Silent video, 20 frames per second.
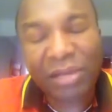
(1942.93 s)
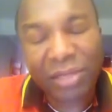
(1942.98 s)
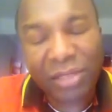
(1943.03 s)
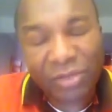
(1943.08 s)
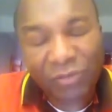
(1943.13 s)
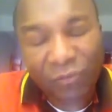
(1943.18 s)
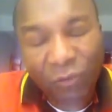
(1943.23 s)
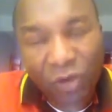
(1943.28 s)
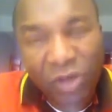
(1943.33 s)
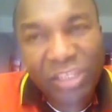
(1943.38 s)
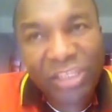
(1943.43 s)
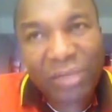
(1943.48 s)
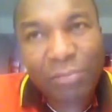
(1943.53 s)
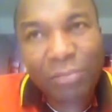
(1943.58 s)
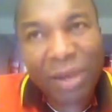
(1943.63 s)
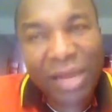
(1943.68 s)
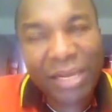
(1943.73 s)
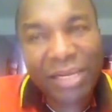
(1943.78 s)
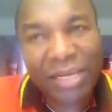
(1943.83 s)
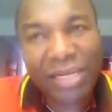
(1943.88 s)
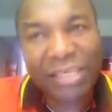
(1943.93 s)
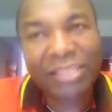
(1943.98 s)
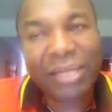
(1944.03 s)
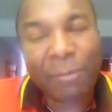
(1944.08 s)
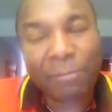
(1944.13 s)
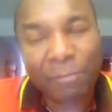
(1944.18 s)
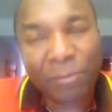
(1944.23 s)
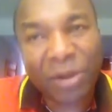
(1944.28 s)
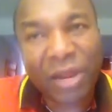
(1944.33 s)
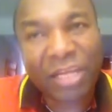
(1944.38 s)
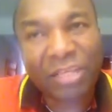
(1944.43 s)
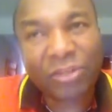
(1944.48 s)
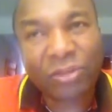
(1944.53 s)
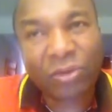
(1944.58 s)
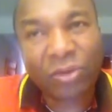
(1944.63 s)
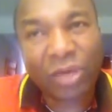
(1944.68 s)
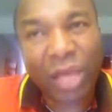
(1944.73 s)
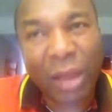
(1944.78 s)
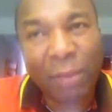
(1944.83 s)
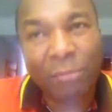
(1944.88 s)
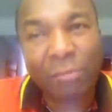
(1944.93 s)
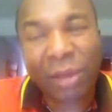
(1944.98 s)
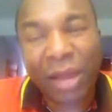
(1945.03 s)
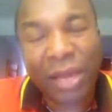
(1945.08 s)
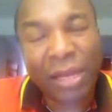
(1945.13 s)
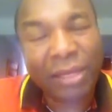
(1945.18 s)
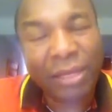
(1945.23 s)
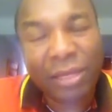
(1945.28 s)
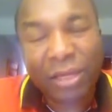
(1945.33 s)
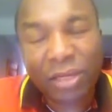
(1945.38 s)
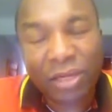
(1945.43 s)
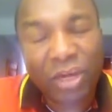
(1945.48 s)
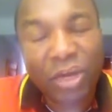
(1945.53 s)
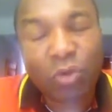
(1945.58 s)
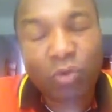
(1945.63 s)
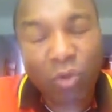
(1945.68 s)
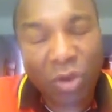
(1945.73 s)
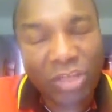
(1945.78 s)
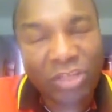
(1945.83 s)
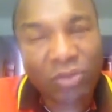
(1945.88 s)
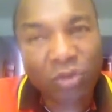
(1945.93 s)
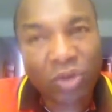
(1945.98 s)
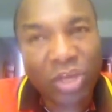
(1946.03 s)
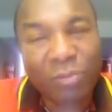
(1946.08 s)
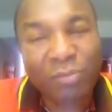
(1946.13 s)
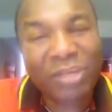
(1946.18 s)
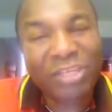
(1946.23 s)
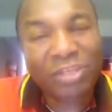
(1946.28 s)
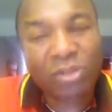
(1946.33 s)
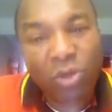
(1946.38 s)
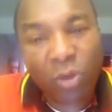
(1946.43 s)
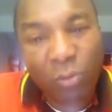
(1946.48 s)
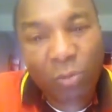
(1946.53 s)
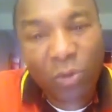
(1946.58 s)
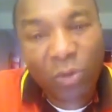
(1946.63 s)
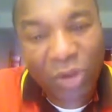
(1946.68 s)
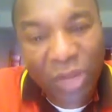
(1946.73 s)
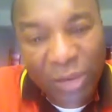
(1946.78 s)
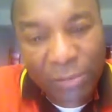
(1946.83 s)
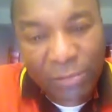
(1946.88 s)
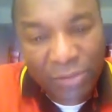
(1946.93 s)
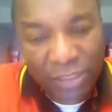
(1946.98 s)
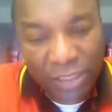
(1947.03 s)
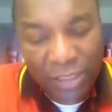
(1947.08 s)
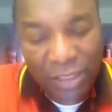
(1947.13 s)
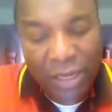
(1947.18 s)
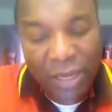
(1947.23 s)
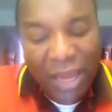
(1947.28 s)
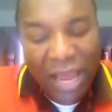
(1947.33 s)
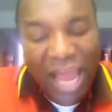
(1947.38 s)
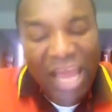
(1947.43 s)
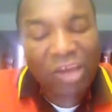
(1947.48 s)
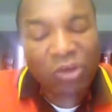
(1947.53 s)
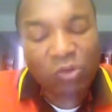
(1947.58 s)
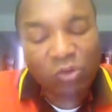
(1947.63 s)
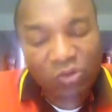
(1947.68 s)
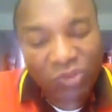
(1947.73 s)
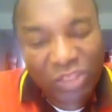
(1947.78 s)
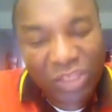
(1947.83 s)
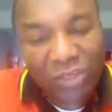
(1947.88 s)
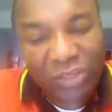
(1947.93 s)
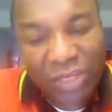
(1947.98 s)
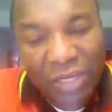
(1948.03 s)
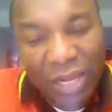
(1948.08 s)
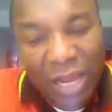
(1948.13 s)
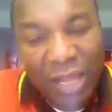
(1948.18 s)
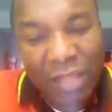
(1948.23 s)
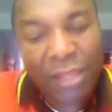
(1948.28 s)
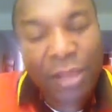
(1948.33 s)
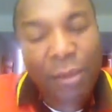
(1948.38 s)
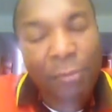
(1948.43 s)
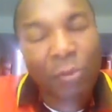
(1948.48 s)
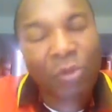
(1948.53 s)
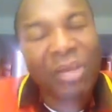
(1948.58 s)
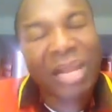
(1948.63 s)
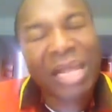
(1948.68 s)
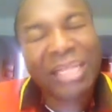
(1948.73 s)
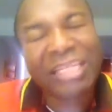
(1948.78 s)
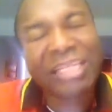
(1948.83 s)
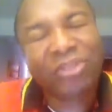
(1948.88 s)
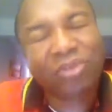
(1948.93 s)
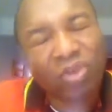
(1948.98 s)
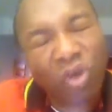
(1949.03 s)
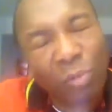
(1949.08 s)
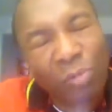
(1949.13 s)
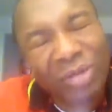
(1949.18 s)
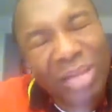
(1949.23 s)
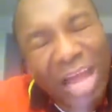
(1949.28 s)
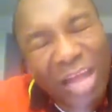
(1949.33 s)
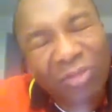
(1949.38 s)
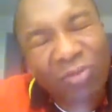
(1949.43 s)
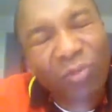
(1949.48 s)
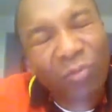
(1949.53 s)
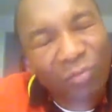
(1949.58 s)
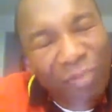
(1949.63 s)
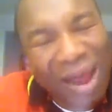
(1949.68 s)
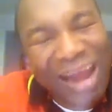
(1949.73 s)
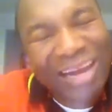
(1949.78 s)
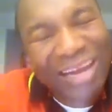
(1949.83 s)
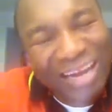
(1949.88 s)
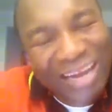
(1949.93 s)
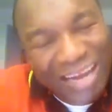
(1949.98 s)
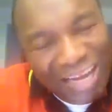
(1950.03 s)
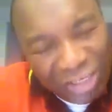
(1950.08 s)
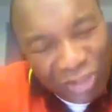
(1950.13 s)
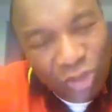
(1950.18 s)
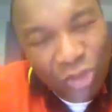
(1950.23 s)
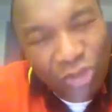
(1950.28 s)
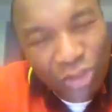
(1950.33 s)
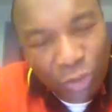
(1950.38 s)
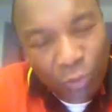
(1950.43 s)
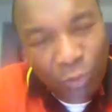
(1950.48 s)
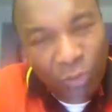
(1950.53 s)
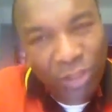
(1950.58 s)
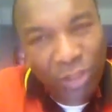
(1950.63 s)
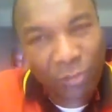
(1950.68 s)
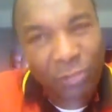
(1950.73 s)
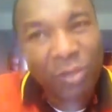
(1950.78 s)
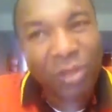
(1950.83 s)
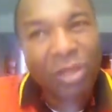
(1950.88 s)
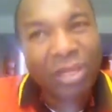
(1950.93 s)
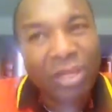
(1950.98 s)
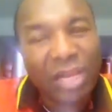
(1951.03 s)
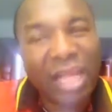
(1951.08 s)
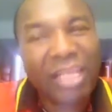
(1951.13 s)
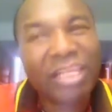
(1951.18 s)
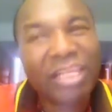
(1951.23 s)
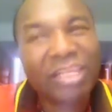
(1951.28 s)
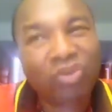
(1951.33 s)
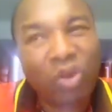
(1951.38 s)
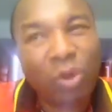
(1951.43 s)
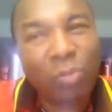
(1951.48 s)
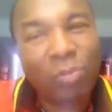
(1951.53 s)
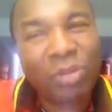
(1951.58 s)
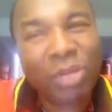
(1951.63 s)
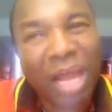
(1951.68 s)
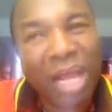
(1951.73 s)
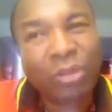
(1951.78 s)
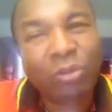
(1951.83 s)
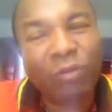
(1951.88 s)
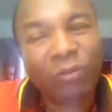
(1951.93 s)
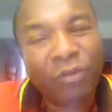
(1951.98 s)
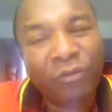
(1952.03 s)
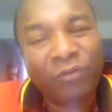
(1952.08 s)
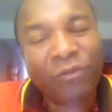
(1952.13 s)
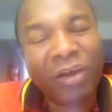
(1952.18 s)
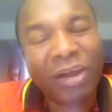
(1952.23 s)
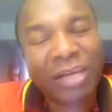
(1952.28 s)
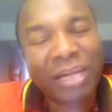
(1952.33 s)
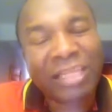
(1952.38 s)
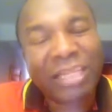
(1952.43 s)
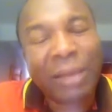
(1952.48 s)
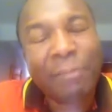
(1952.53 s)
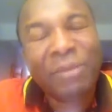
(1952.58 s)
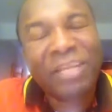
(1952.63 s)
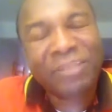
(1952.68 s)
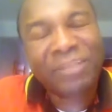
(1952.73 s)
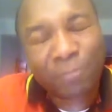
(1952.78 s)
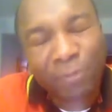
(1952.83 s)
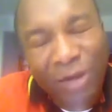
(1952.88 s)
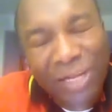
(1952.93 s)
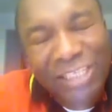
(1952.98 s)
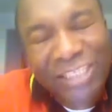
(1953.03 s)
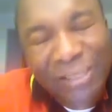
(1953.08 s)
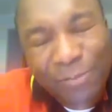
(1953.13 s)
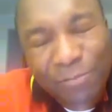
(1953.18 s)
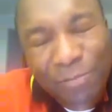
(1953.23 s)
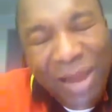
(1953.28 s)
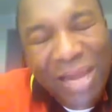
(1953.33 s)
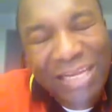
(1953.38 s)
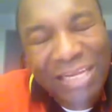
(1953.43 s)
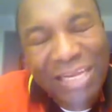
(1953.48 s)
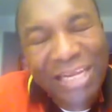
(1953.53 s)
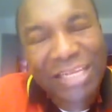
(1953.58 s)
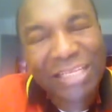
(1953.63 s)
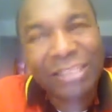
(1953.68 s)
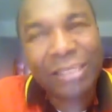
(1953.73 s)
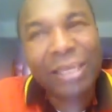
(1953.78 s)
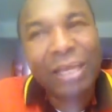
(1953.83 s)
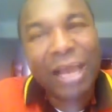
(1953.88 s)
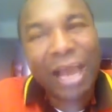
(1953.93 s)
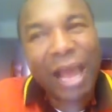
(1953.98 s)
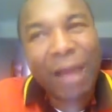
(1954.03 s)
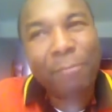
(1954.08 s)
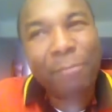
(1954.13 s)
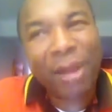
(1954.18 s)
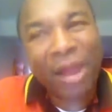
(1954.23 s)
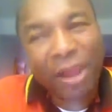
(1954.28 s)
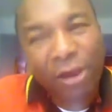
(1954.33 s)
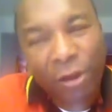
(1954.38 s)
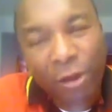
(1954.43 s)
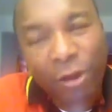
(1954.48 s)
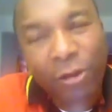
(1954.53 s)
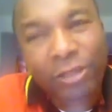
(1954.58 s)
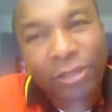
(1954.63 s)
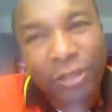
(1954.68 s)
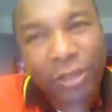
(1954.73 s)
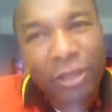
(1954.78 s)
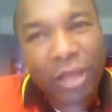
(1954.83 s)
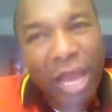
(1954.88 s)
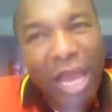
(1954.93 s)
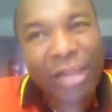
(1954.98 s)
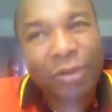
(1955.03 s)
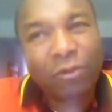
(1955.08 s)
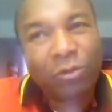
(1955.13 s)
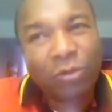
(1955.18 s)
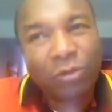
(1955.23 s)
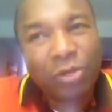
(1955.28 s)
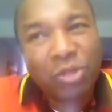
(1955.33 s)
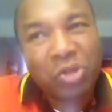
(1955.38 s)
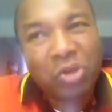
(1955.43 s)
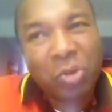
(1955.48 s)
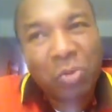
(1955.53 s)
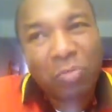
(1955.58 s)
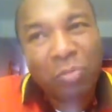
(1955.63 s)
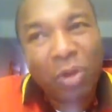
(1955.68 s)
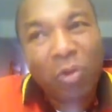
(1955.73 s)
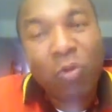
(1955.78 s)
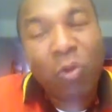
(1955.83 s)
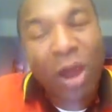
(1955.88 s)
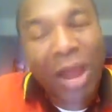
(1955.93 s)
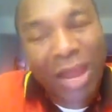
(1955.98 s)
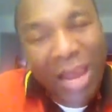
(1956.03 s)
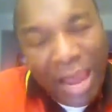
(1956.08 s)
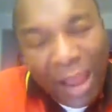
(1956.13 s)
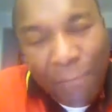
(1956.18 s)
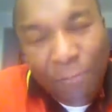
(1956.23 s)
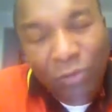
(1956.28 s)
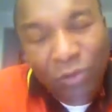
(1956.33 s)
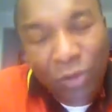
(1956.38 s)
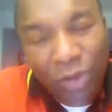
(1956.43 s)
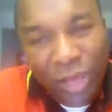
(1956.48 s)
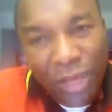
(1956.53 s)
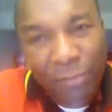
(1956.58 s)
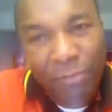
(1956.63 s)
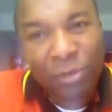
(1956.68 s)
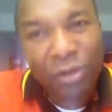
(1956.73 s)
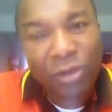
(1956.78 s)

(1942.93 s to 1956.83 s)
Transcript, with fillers: voicing my needs and prayers to him and my request to him is not prohibited. I could still do that, but that is coming out of my relationship with him. That is coming out of the fact that I'm expressing my needs and my heart and who I am to him.